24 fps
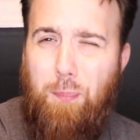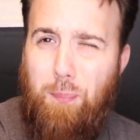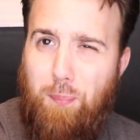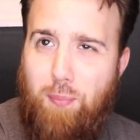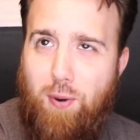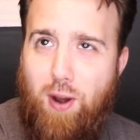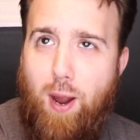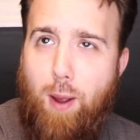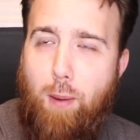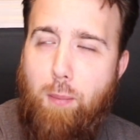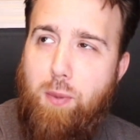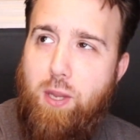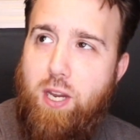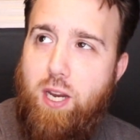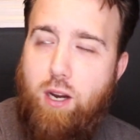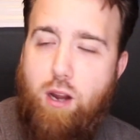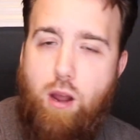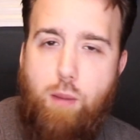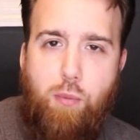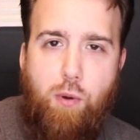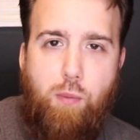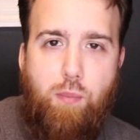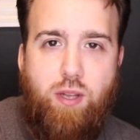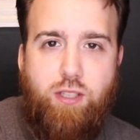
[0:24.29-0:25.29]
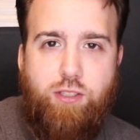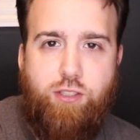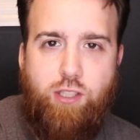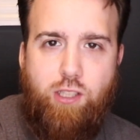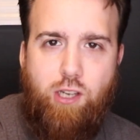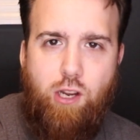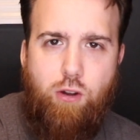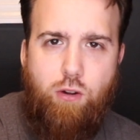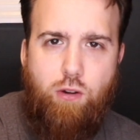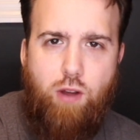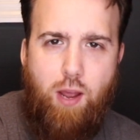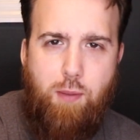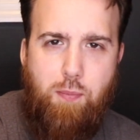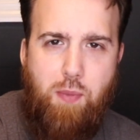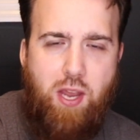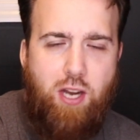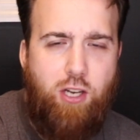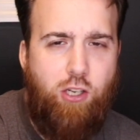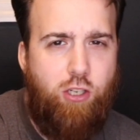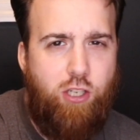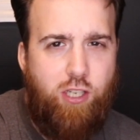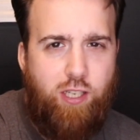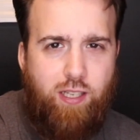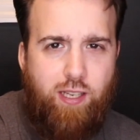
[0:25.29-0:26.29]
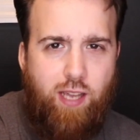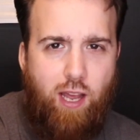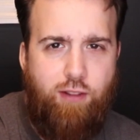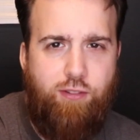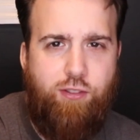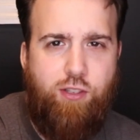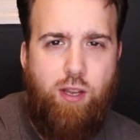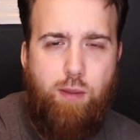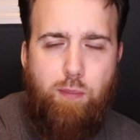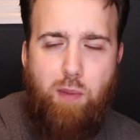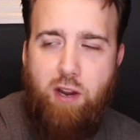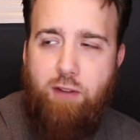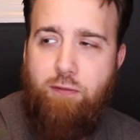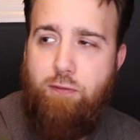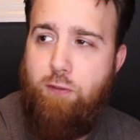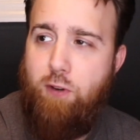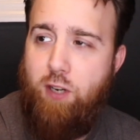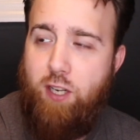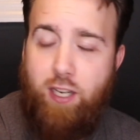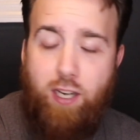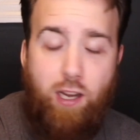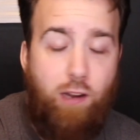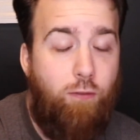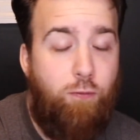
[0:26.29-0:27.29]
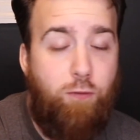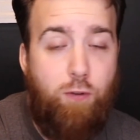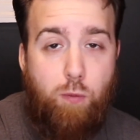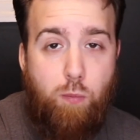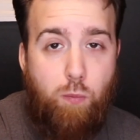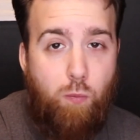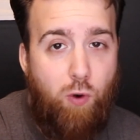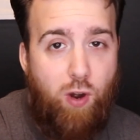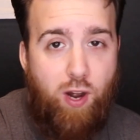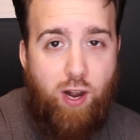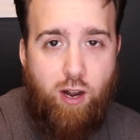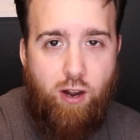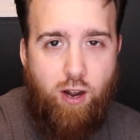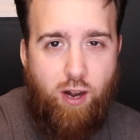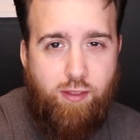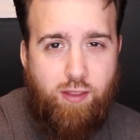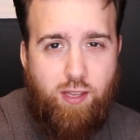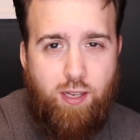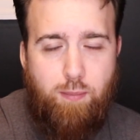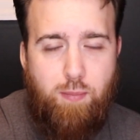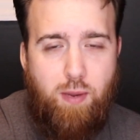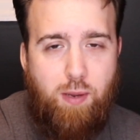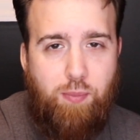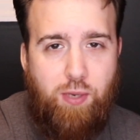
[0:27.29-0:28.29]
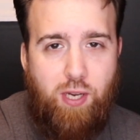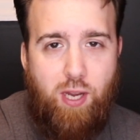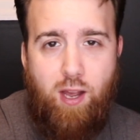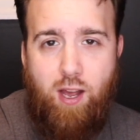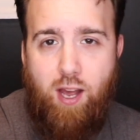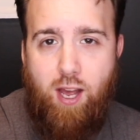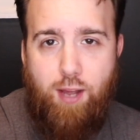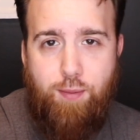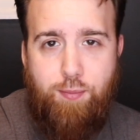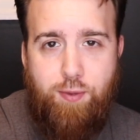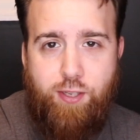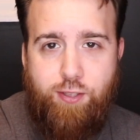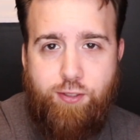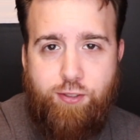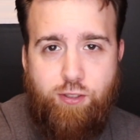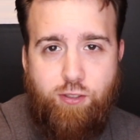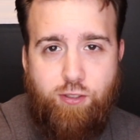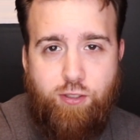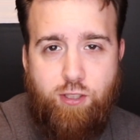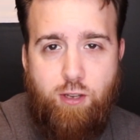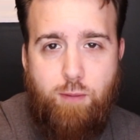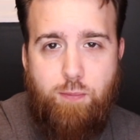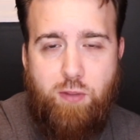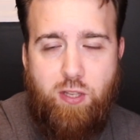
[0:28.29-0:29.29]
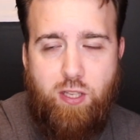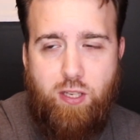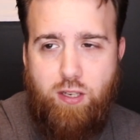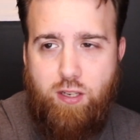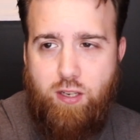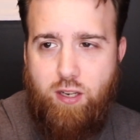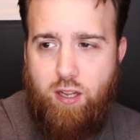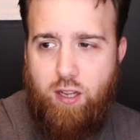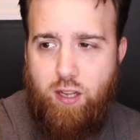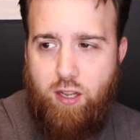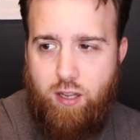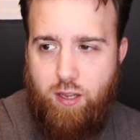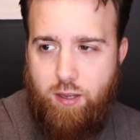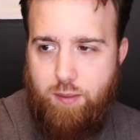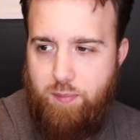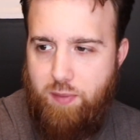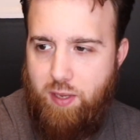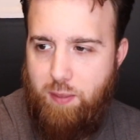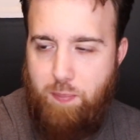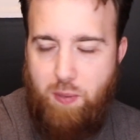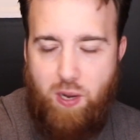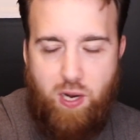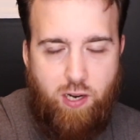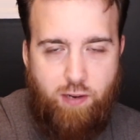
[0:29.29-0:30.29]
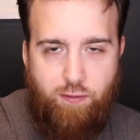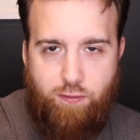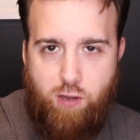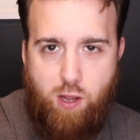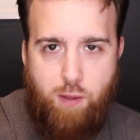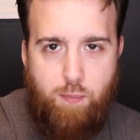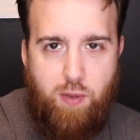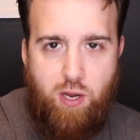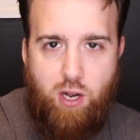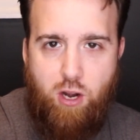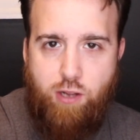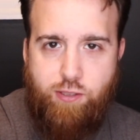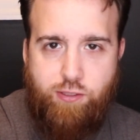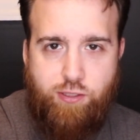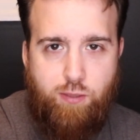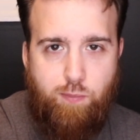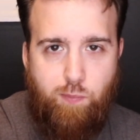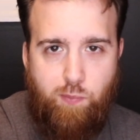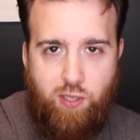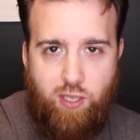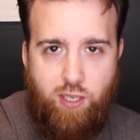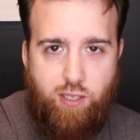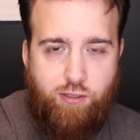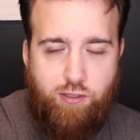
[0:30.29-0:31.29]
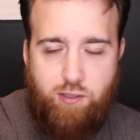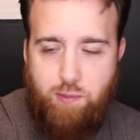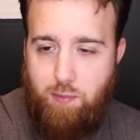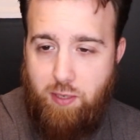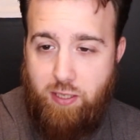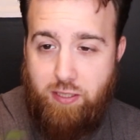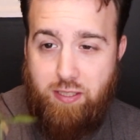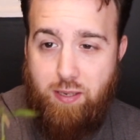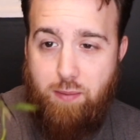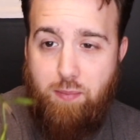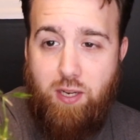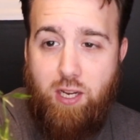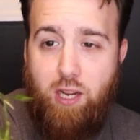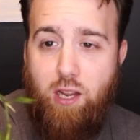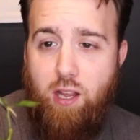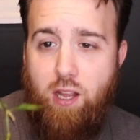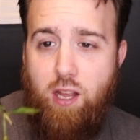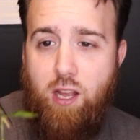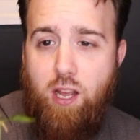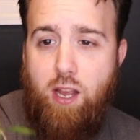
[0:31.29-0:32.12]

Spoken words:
probably a couple months ago, I managed to get some, I forget from where, I think maybe a hobbyist or something, it might have come in on some plants somebody sent me.